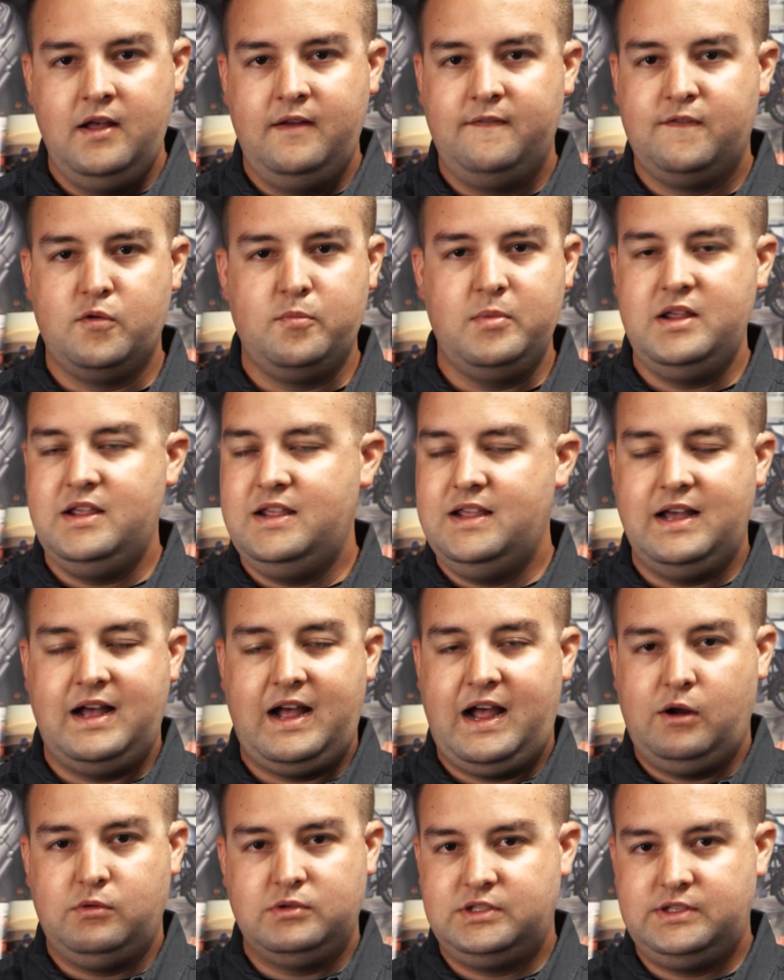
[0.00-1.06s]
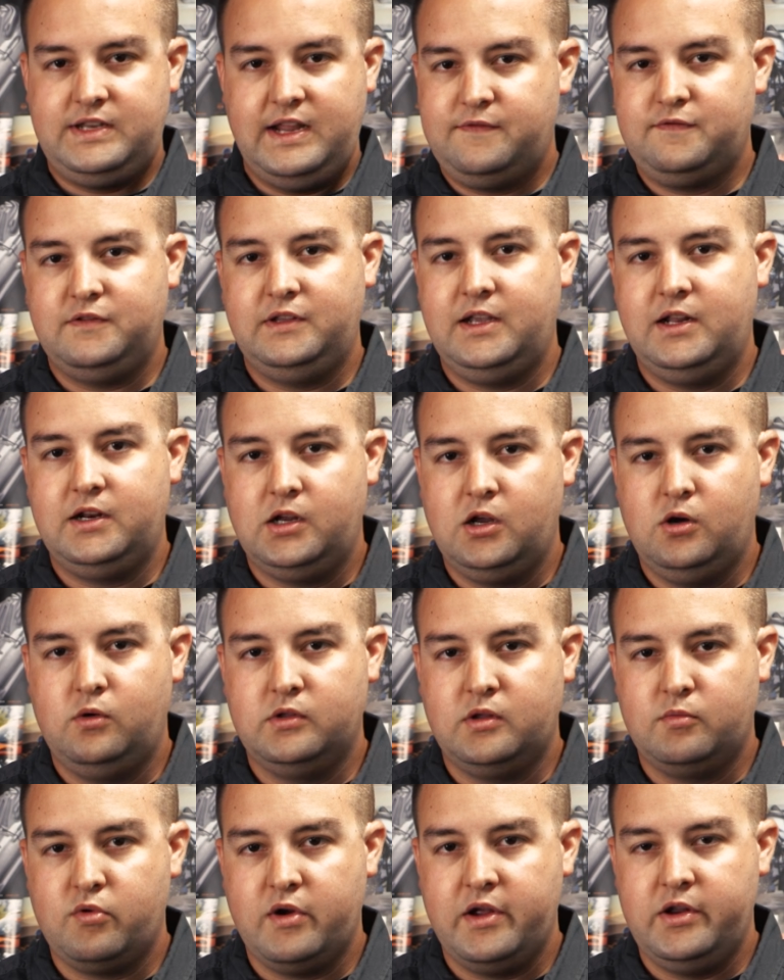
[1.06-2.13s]
For me, I was definitely going to go with
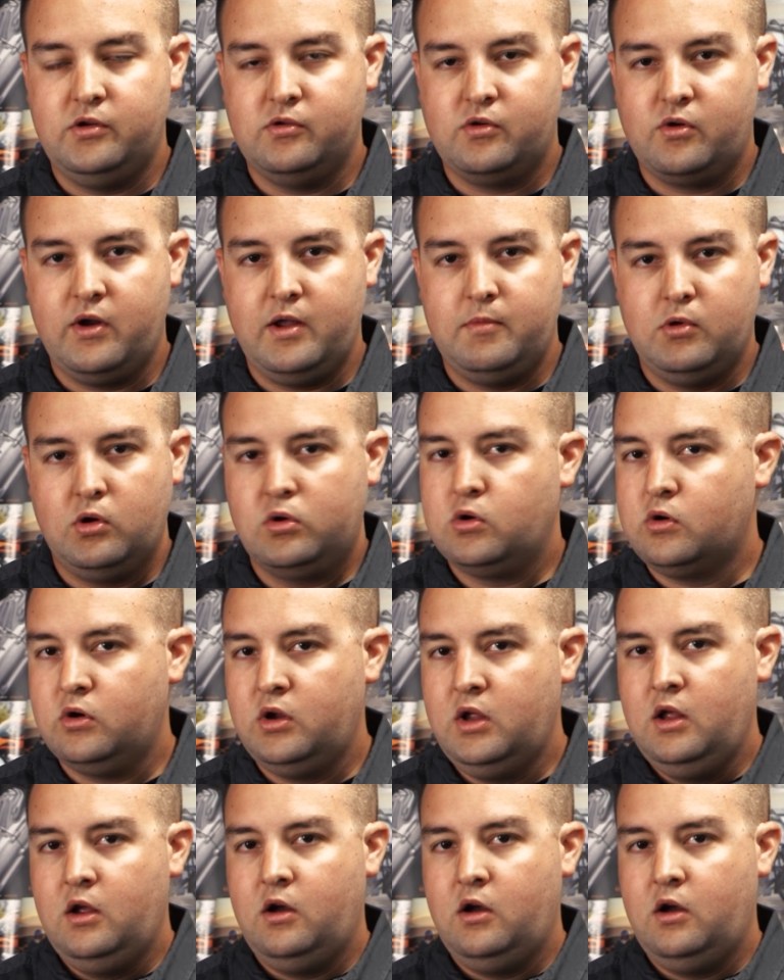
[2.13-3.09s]
a brand new crate motor.